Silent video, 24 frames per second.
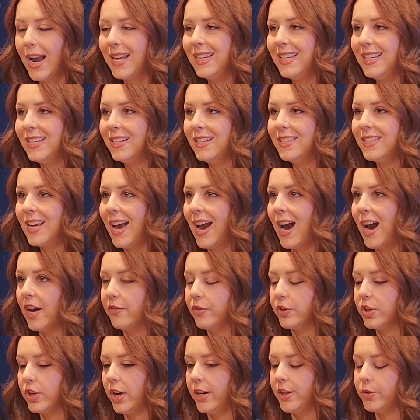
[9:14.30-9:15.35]
I needed to
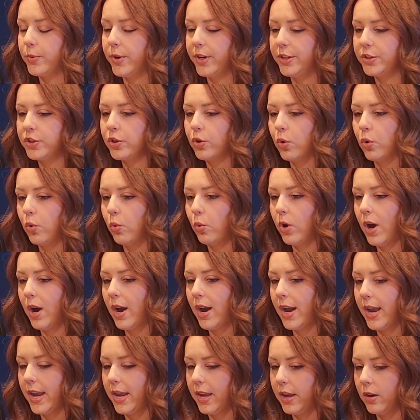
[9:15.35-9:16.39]
advertise, right? So
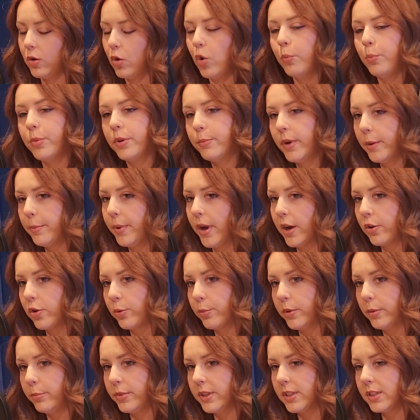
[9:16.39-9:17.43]
I opened my pet
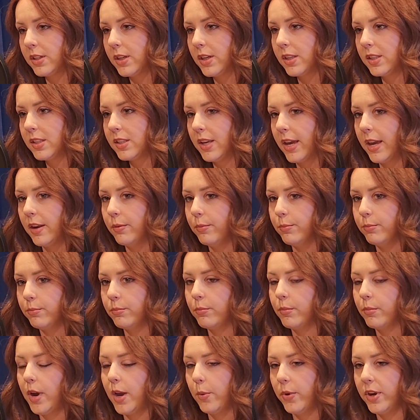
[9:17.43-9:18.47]
grooming business, and
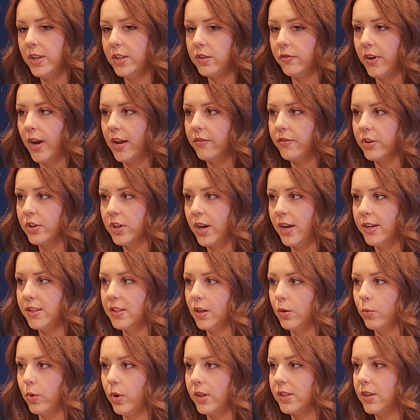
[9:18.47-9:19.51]
my ways of
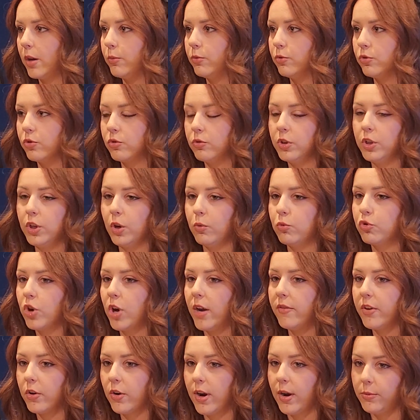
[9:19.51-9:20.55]
advertising was I was,
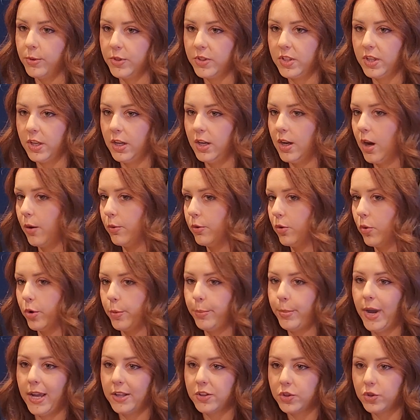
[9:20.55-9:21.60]
driving around the city. I would go to
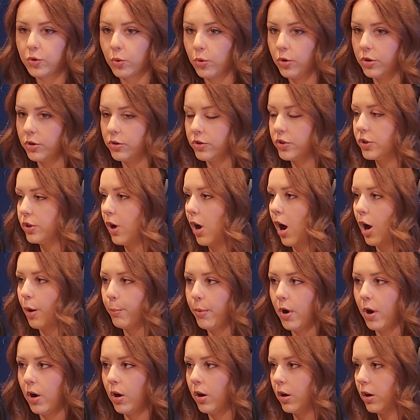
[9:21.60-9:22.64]
pet stores, dog
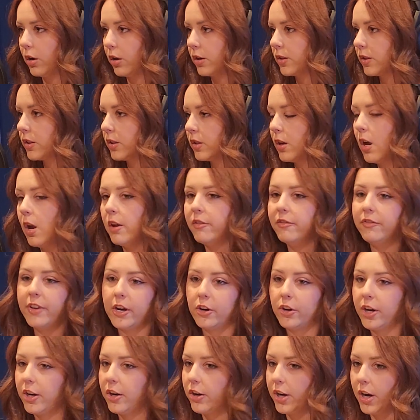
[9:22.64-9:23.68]
parks,
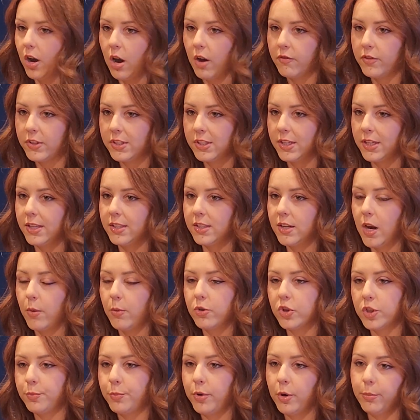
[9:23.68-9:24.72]
veterinary offices, and I
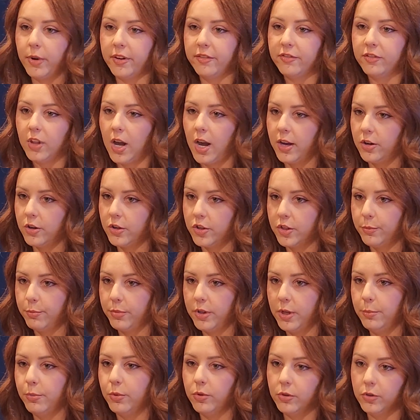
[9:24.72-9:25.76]
would just put my flyers in
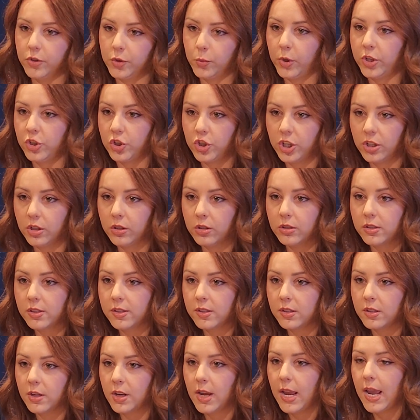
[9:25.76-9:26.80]
people's
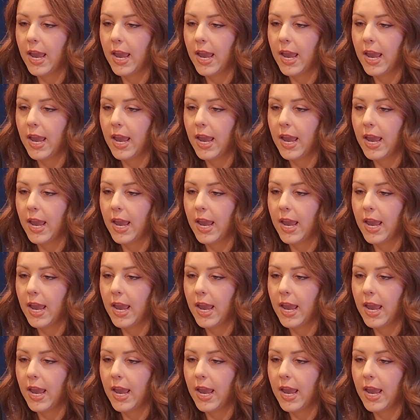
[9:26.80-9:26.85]
windshields.